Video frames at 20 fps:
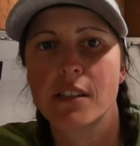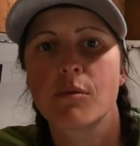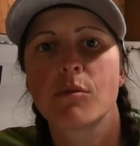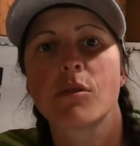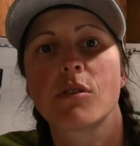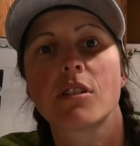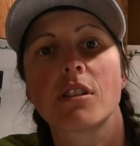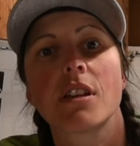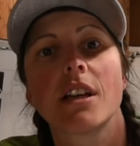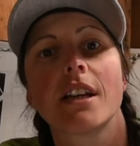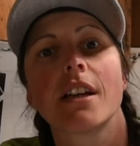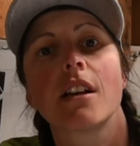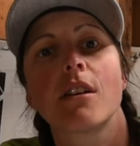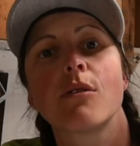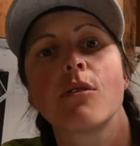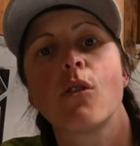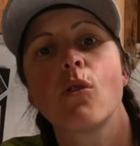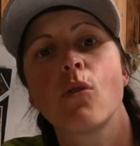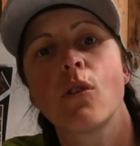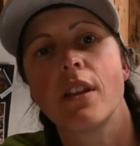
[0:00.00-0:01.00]
so we'll
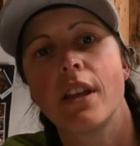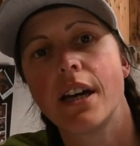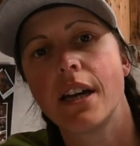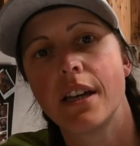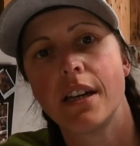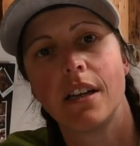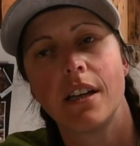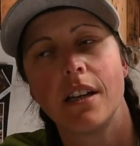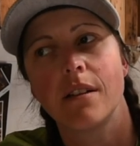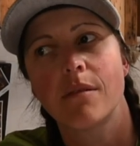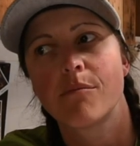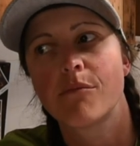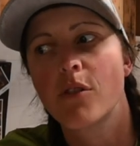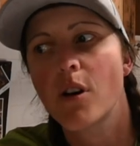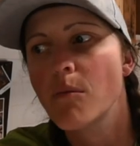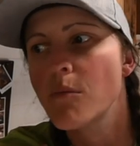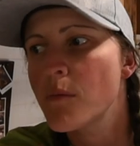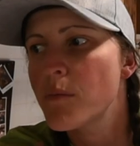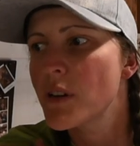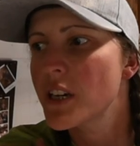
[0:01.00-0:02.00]
include all of that in
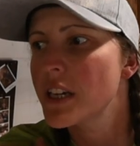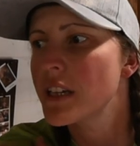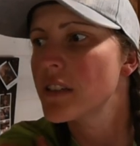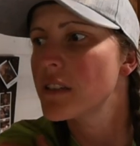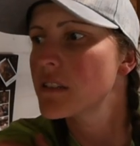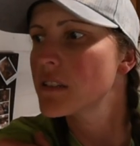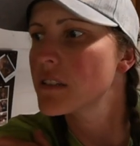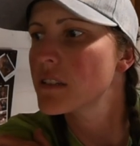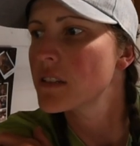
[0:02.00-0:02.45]
probably